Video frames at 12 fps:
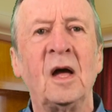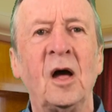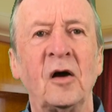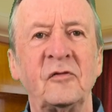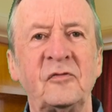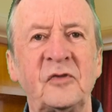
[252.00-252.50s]

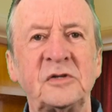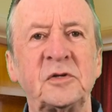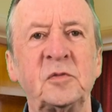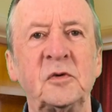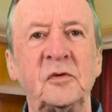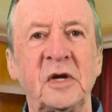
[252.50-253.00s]
a
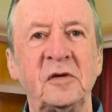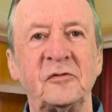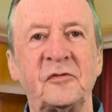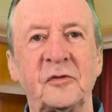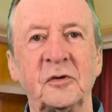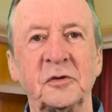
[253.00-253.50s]
visible
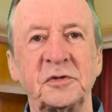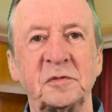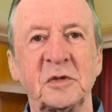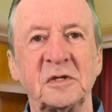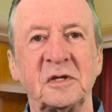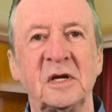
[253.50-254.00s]

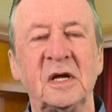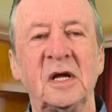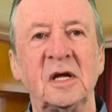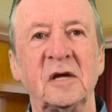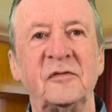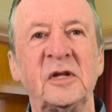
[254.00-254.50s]
reinforcement
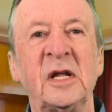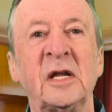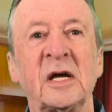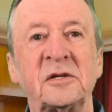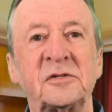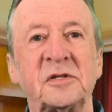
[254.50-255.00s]
of the
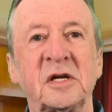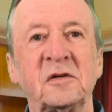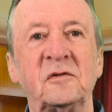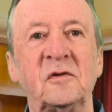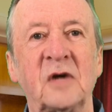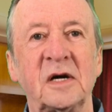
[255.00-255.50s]
dynastic
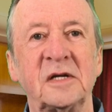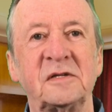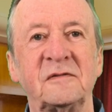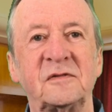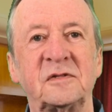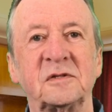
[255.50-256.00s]
right
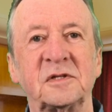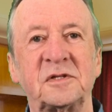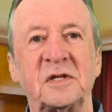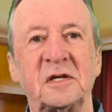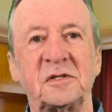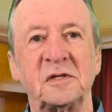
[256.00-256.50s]
of
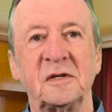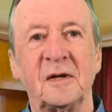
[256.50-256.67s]
succession.